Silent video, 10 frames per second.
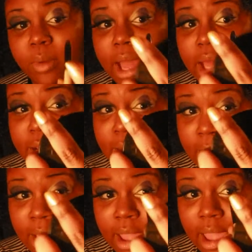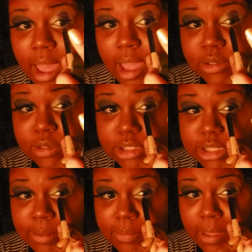purple color and do
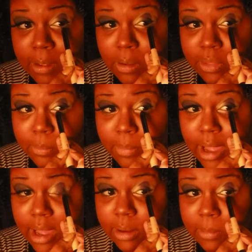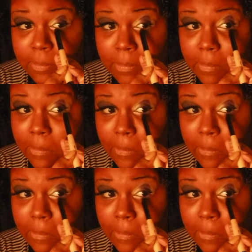the same thing on the bottom